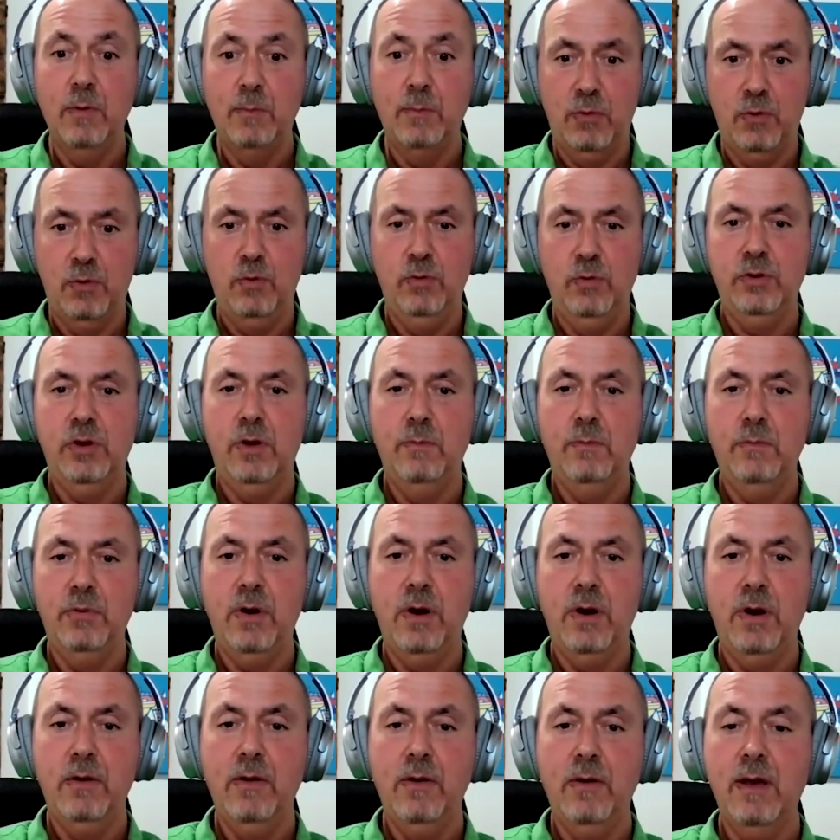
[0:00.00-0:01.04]
report on
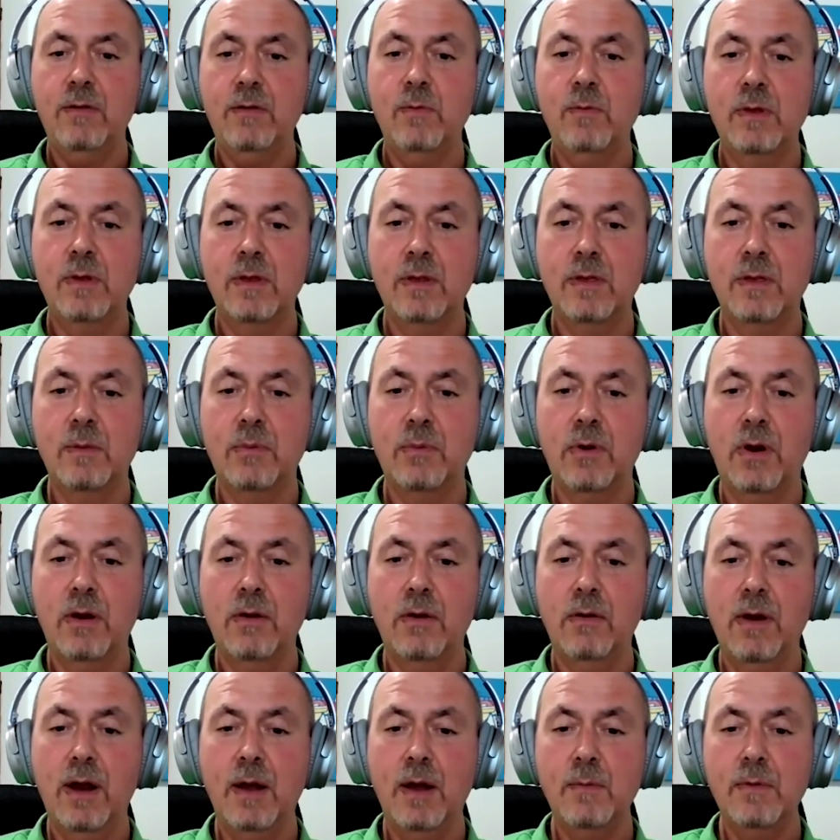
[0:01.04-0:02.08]
progress within the
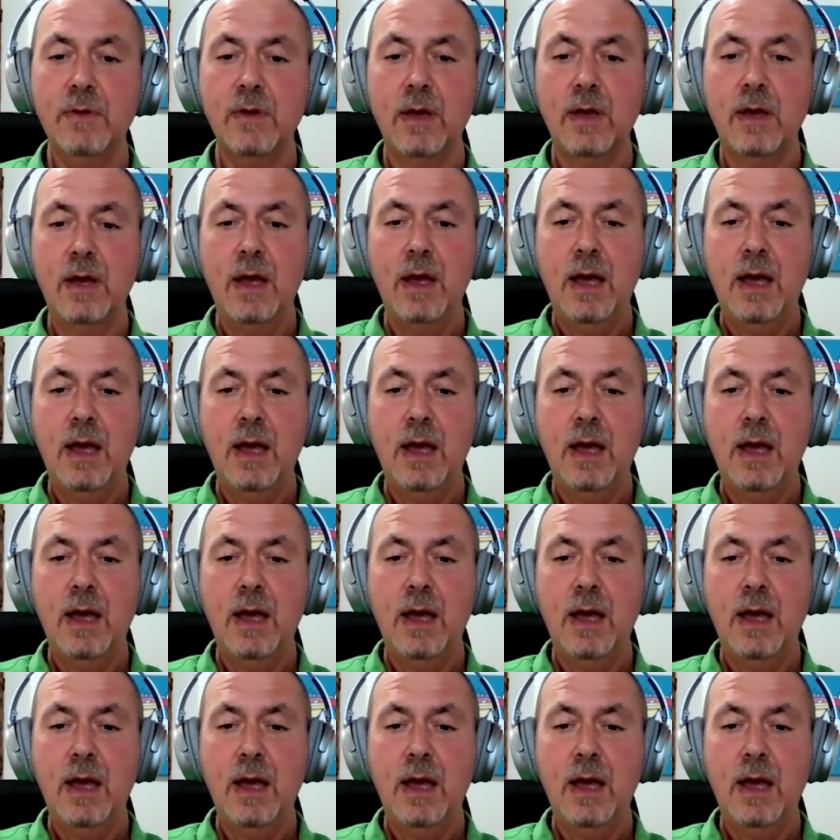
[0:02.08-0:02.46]
programs?